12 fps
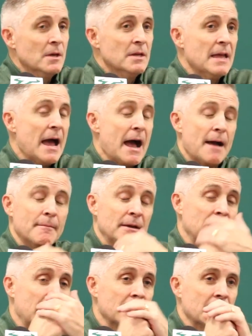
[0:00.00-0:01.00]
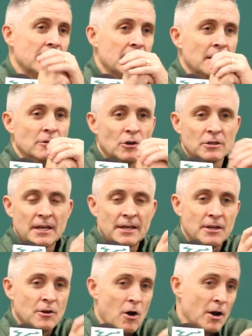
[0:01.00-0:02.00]
Yeah, I mean, it looked like
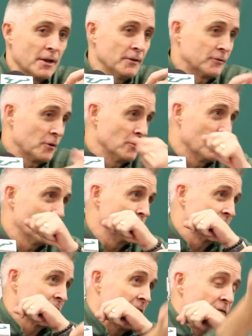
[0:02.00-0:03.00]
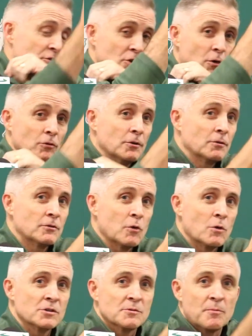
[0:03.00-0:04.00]
he caught it and turned over his left shoulder
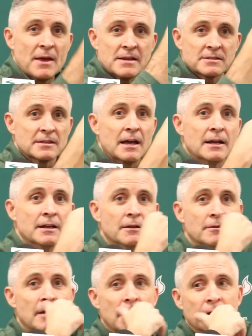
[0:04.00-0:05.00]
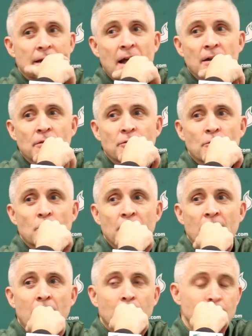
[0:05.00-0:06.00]
towards the baseline and kind of threw
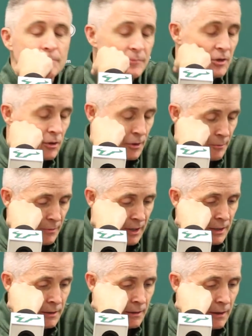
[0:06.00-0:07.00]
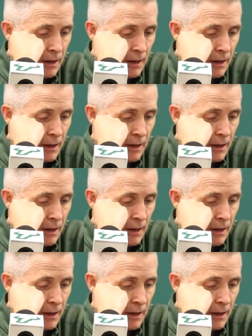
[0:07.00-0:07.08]
it up, you know what I mean?